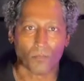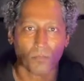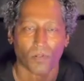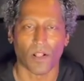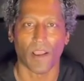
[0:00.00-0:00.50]

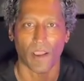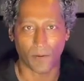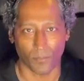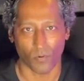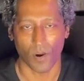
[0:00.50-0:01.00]

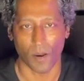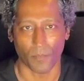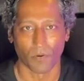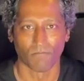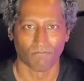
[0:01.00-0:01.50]
Plan, prep,
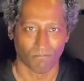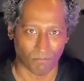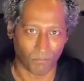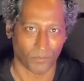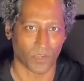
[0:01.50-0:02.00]

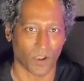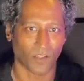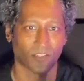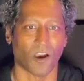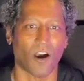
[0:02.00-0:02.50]
be on
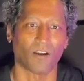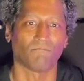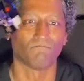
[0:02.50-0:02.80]
time.